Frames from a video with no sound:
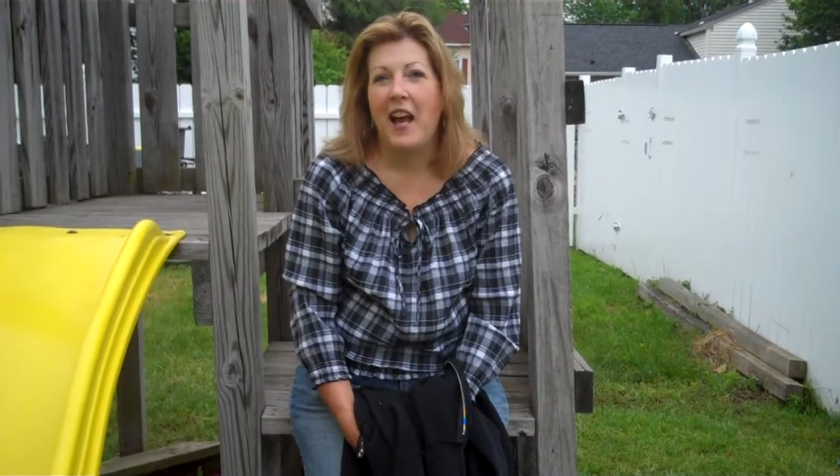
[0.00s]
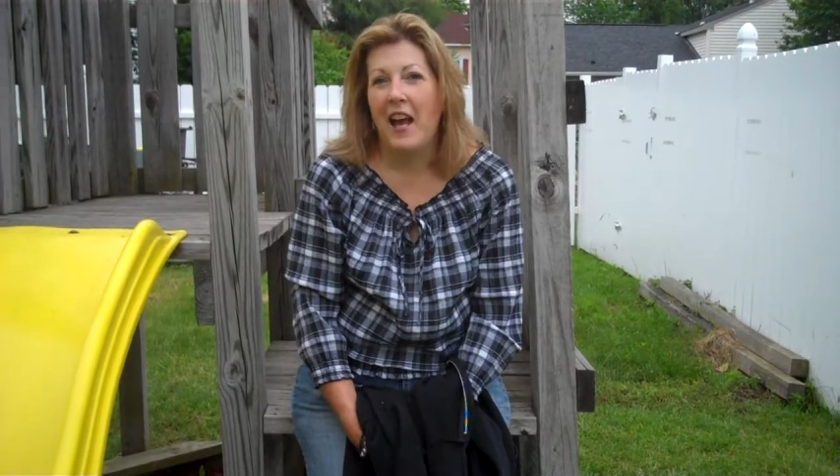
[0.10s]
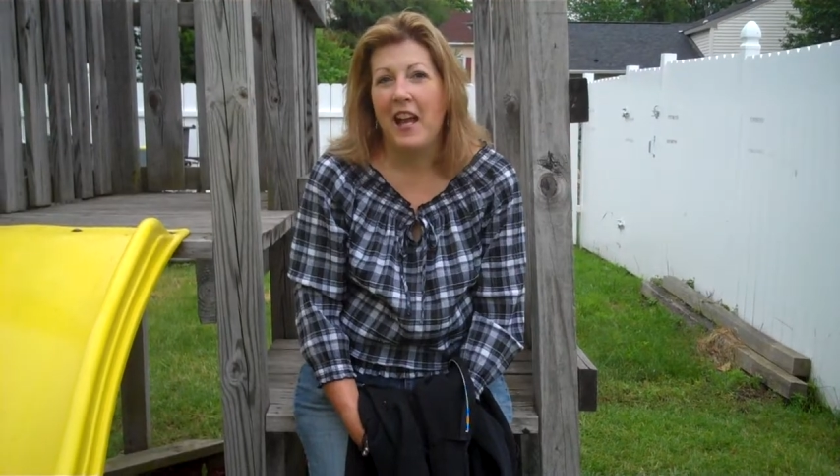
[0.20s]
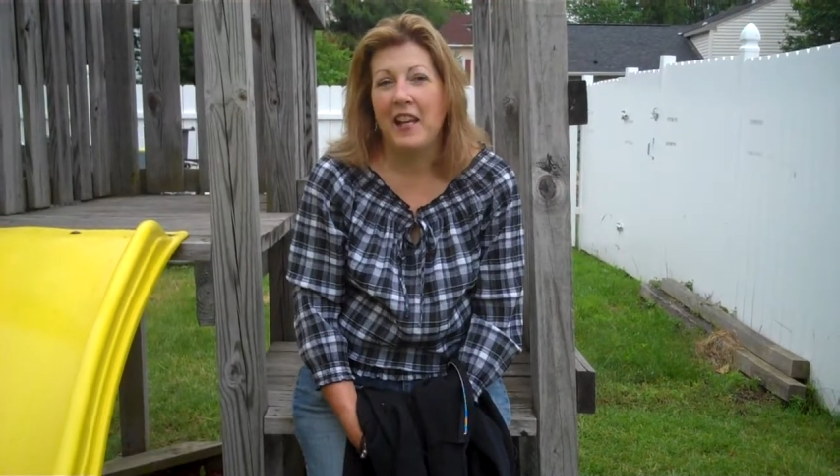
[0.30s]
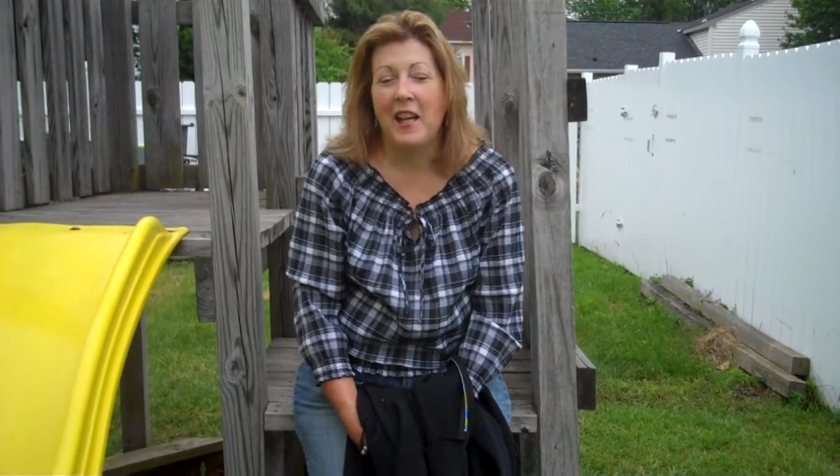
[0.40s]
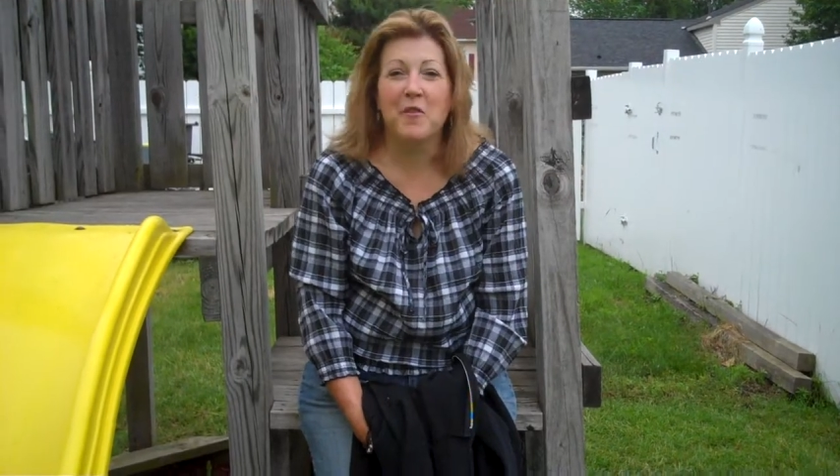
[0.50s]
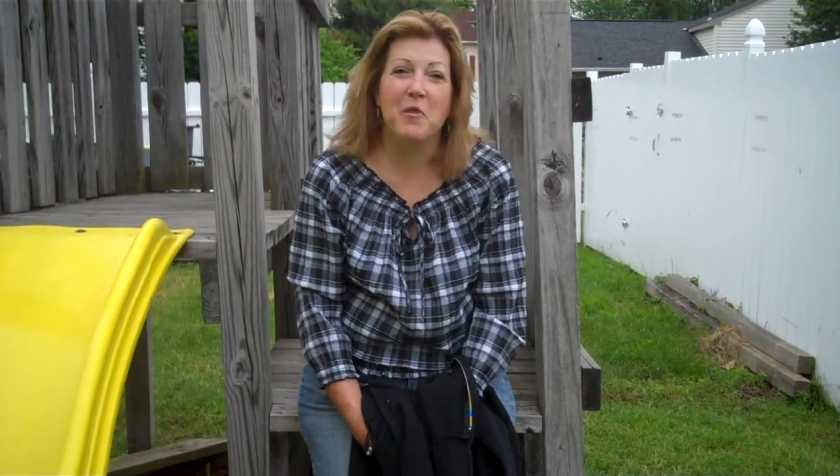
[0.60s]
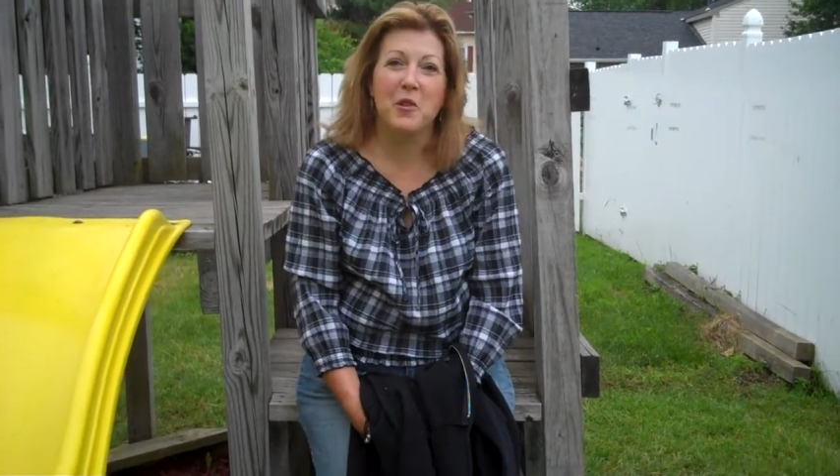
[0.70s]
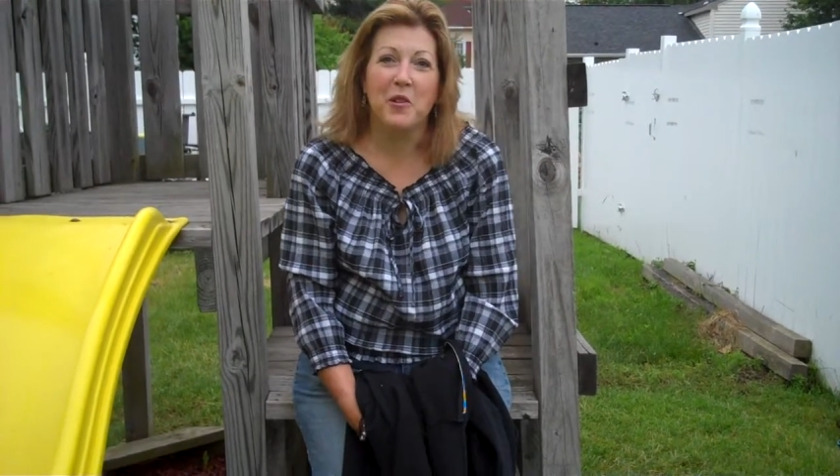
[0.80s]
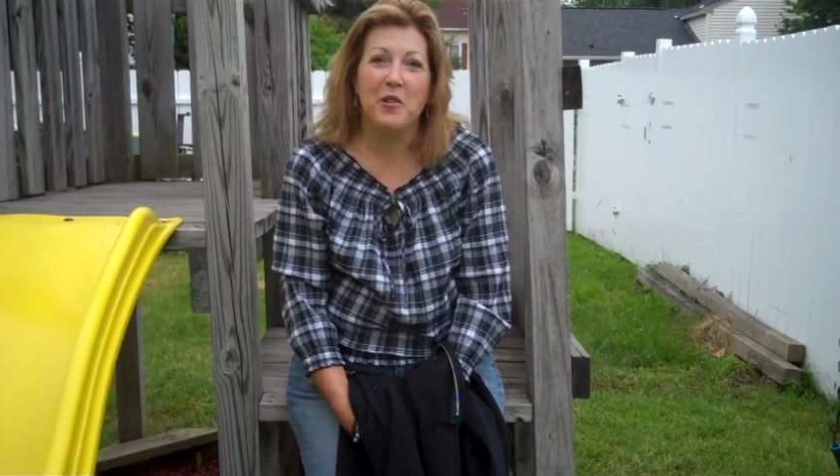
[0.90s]
Hi,
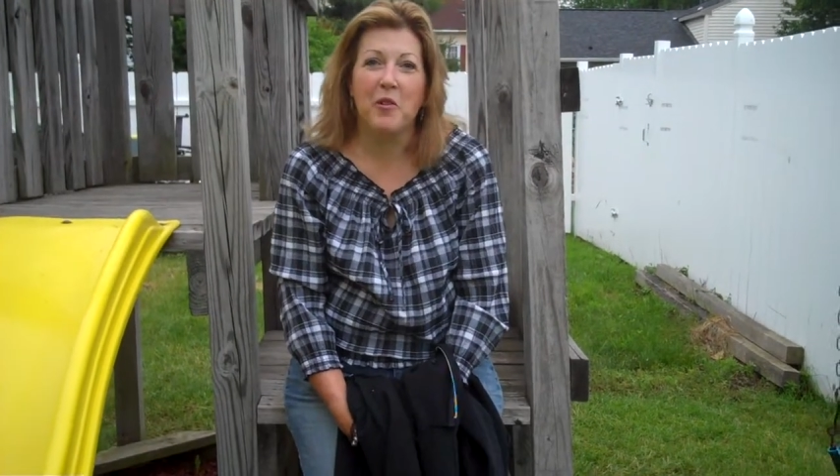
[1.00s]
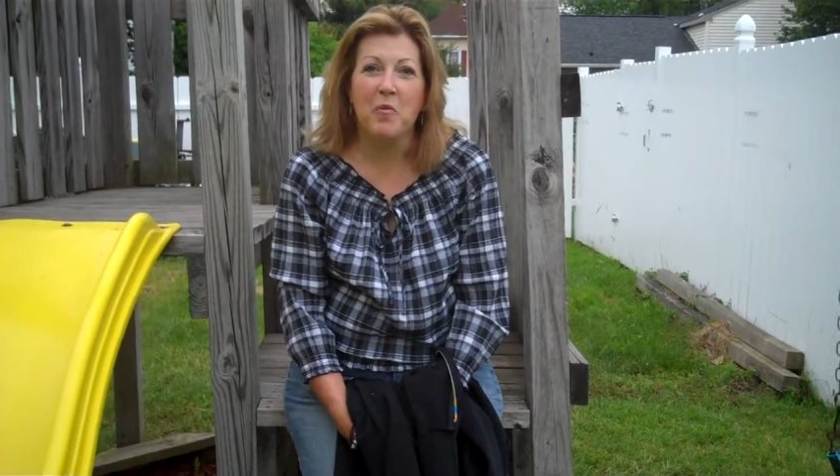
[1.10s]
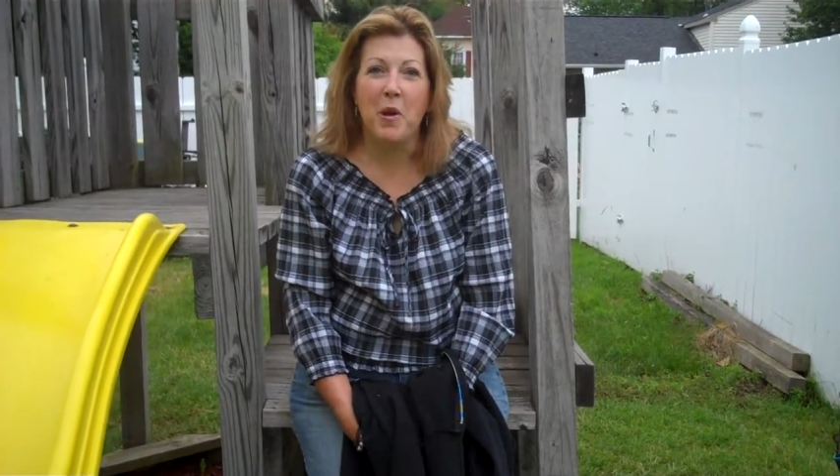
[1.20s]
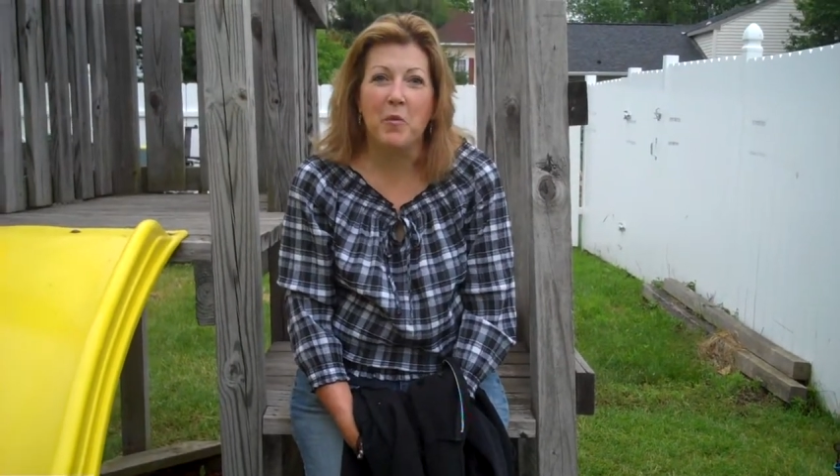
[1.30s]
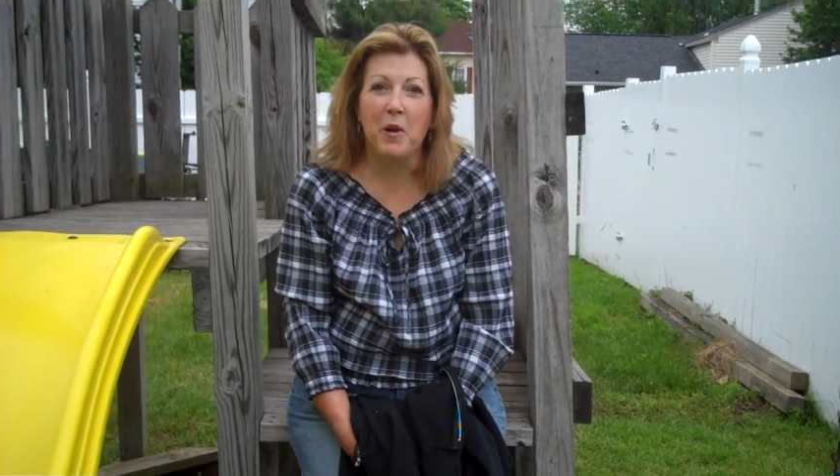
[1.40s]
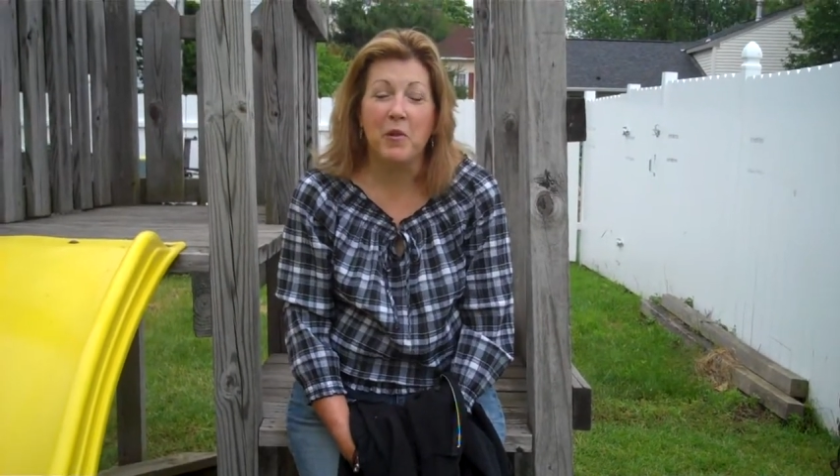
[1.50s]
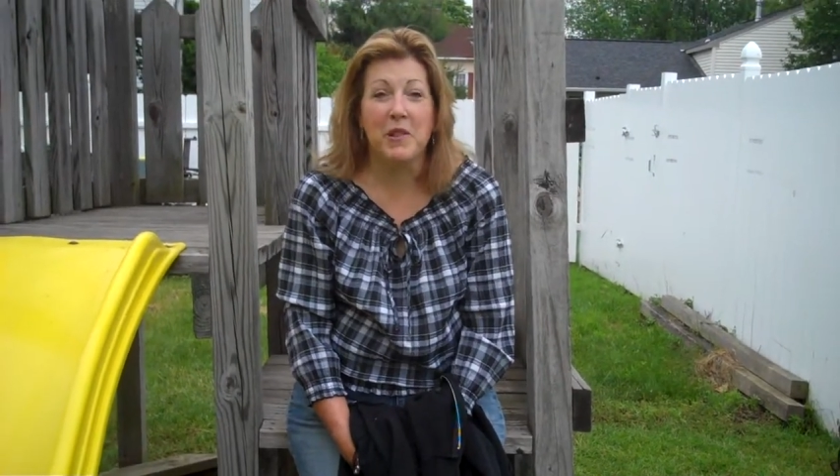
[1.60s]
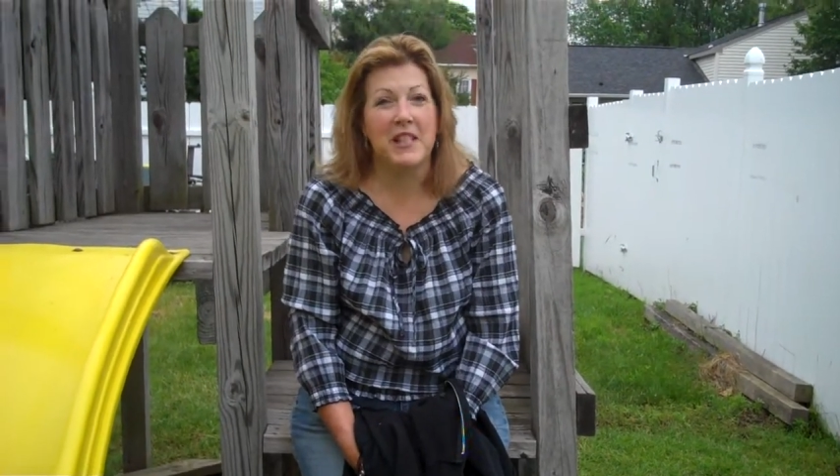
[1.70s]
I'm Julie from Pumpware